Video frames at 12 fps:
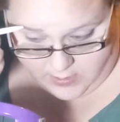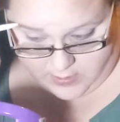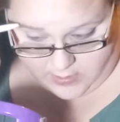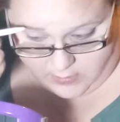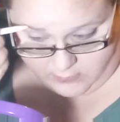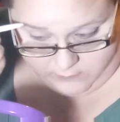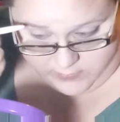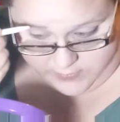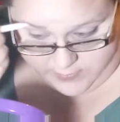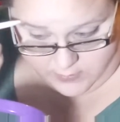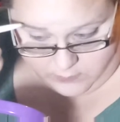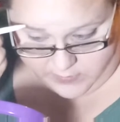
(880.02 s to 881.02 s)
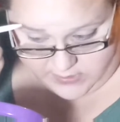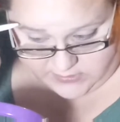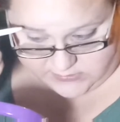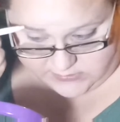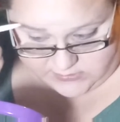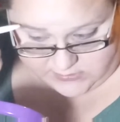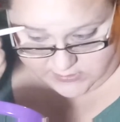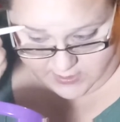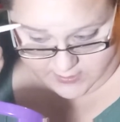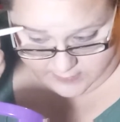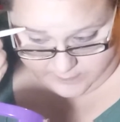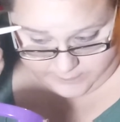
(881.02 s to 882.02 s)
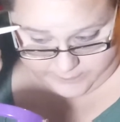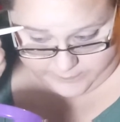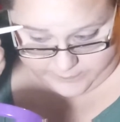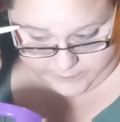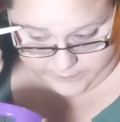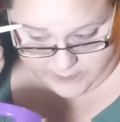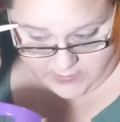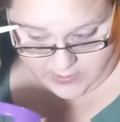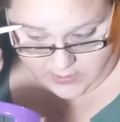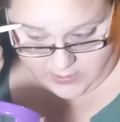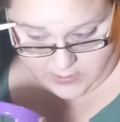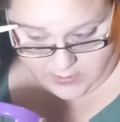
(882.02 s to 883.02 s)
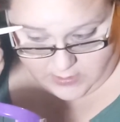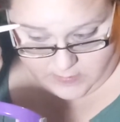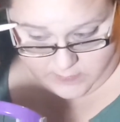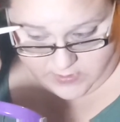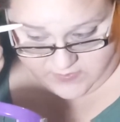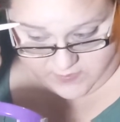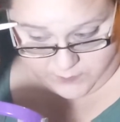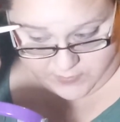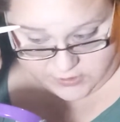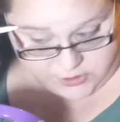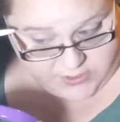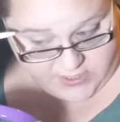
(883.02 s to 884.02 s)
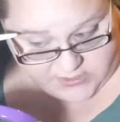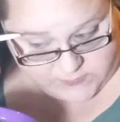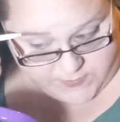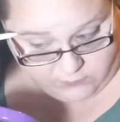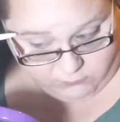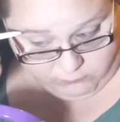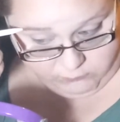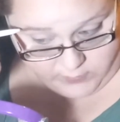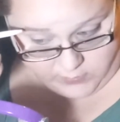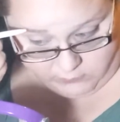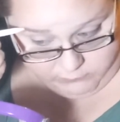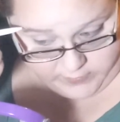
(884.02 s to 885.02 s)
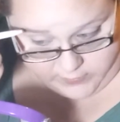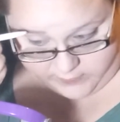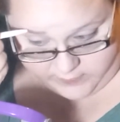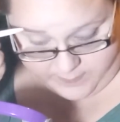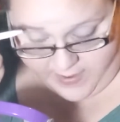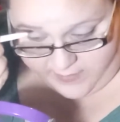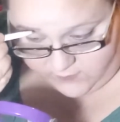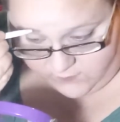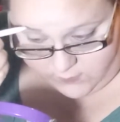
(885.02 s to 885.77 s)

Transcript: don't really know what else to say. Yeah, the depression has been real the past few